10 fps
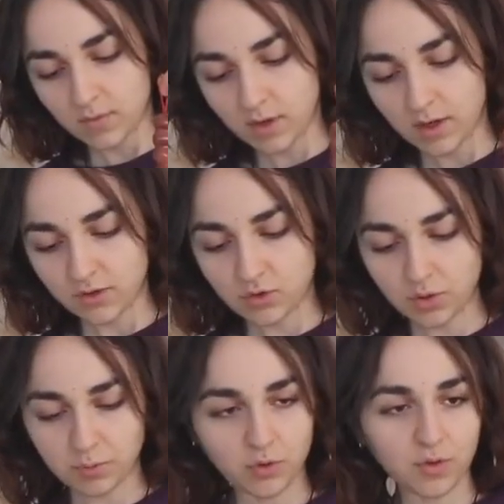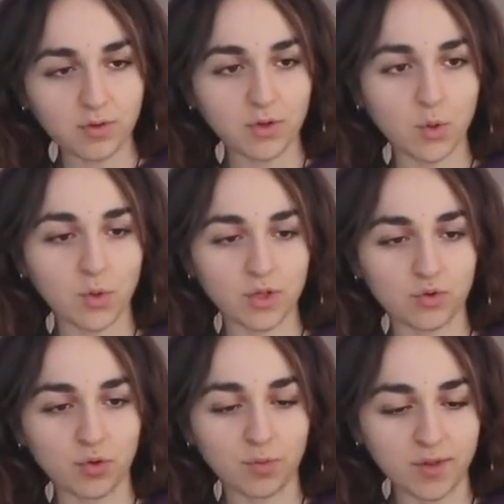I
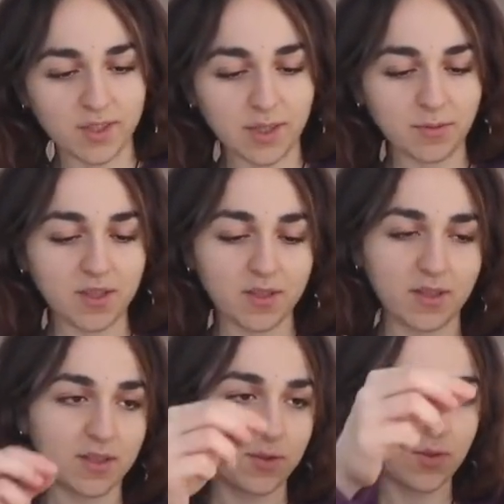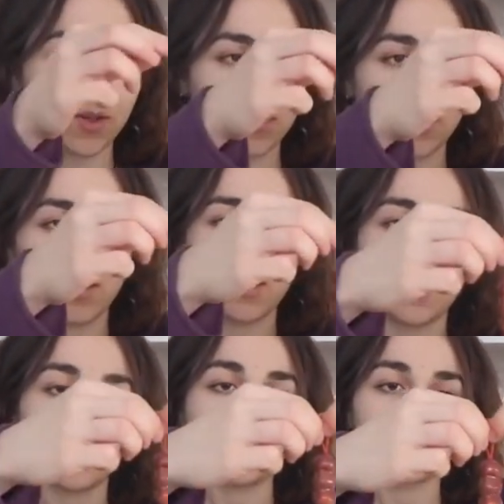quadruple dipped this one.
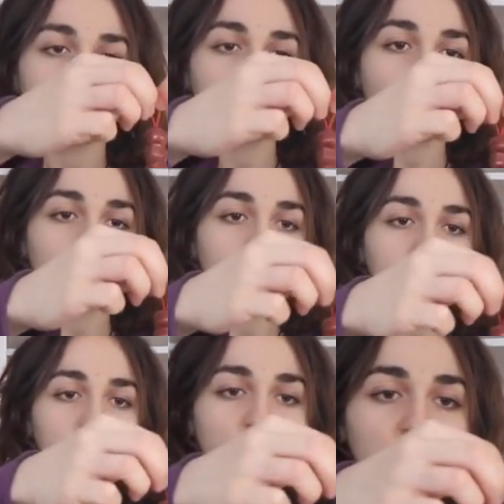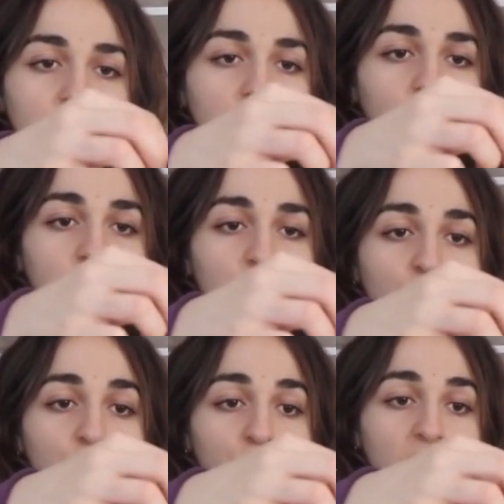And you're gonna want to make sure when you
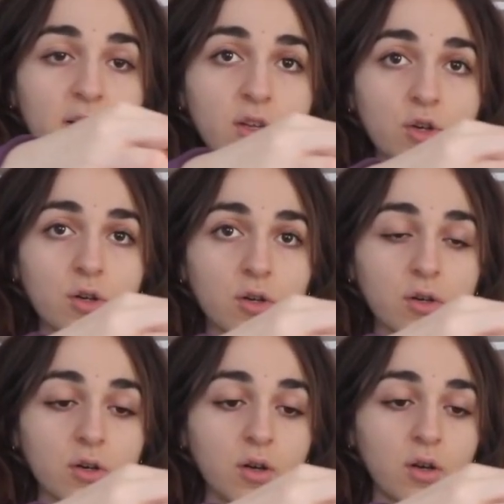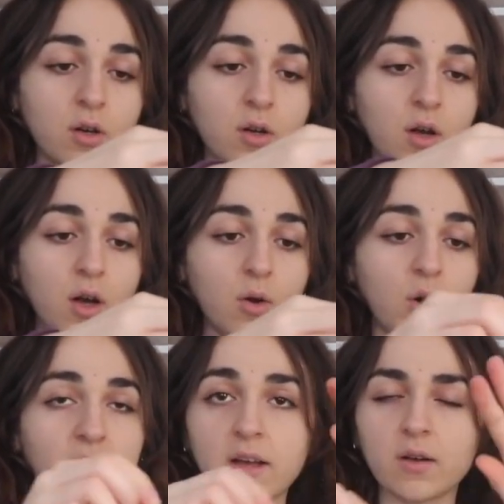thread your
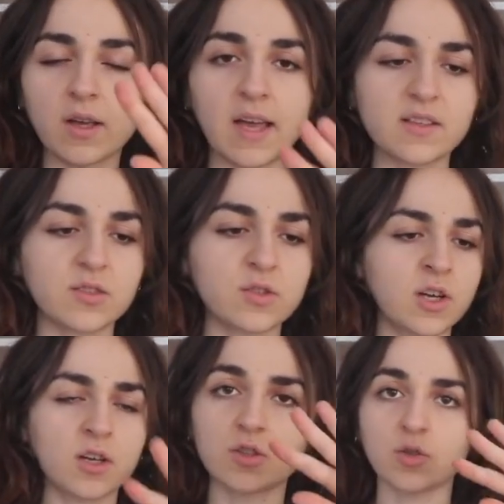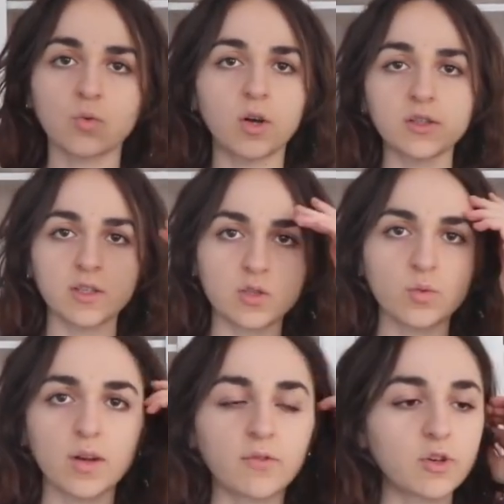hazelnuts or walnuts or
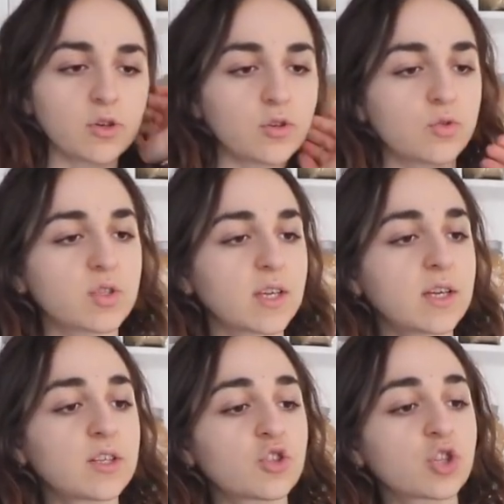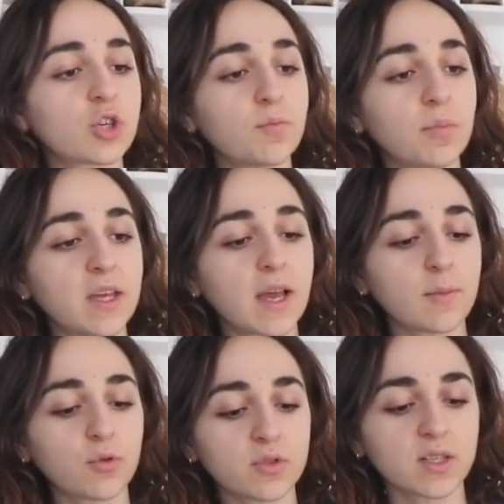whatever you're using, it should be
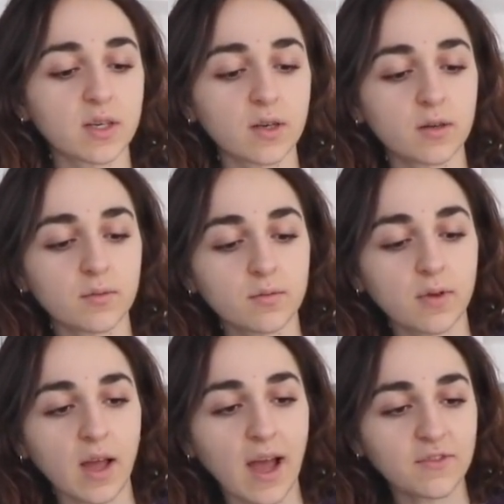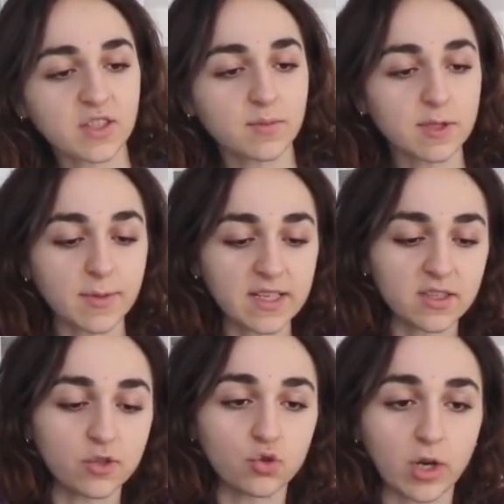able to have some
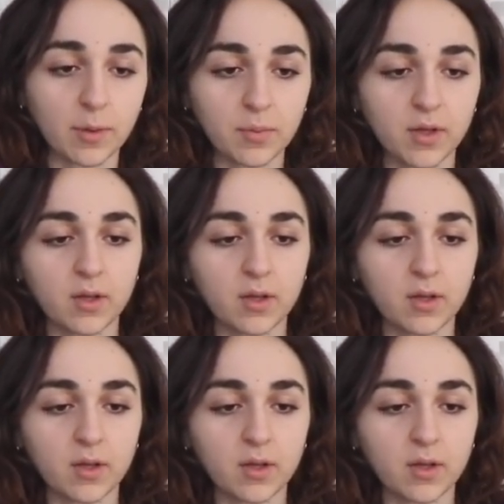space to drip.